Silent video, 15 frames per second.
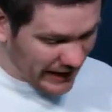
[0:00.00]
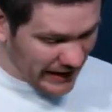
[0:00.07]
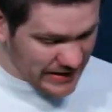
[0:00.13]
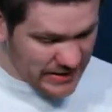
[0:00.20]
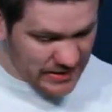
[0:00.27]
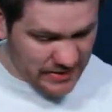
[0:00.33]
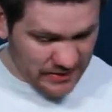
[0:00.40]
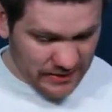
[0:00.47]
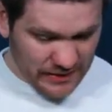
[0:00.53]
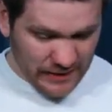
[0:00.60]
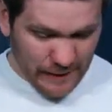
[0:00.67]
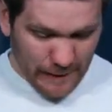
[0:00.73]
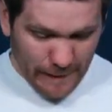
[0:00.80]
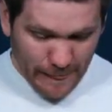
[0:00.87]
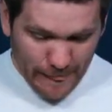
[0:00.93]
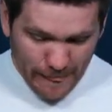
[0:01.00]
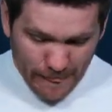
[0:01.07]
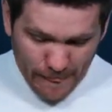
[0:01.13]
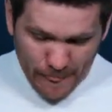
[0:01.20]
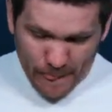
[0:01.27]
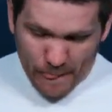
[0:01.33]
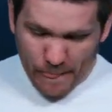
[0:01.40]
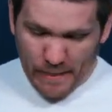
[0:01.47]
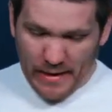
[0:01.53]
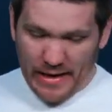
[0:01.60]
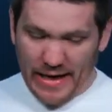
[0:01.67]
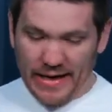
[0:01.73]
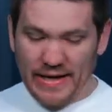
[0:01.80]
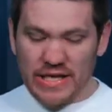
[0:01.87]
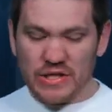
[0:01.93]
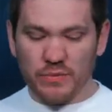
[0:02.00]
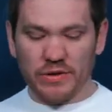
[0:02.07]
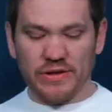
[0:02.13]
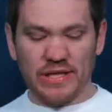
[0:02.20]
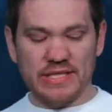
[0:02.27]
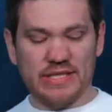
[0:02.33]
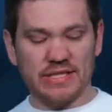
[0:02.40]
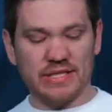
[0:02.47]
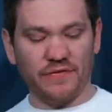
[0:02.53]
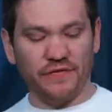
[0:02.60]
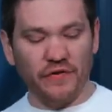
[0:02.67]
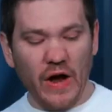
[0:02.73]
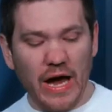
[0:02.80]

and that's what this